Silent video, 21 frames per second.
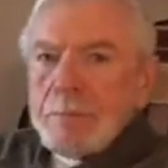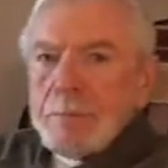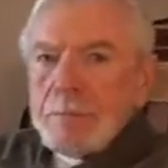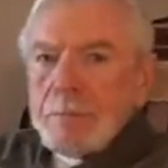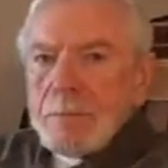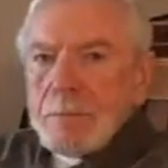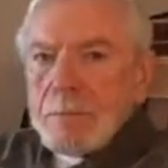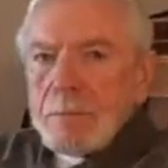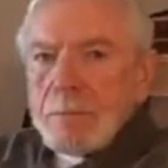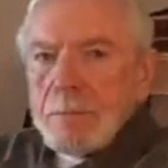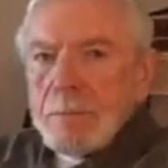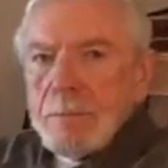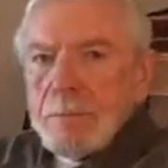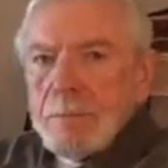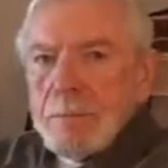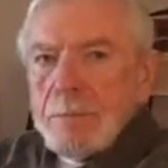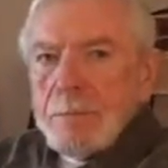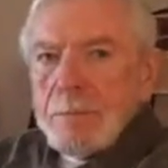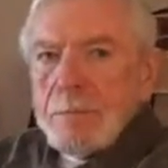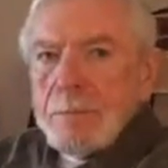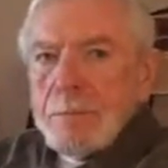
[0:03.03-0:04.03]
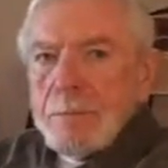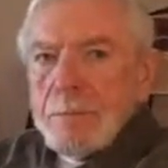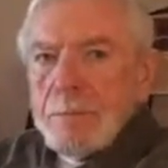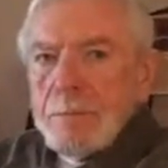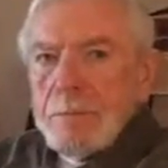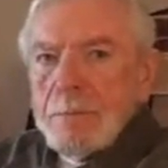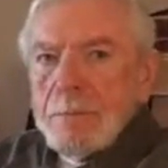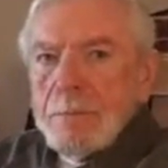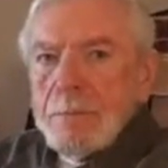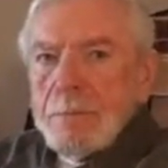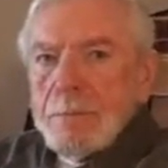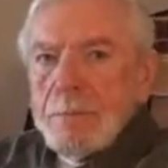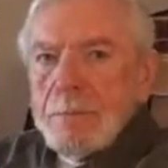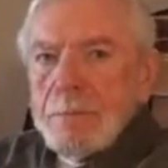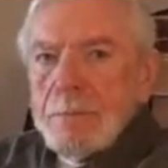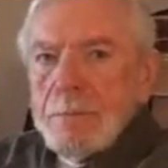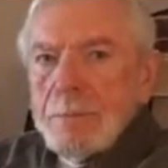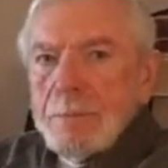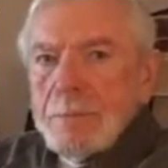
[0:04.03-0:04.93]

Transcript: you had to wear shorts and long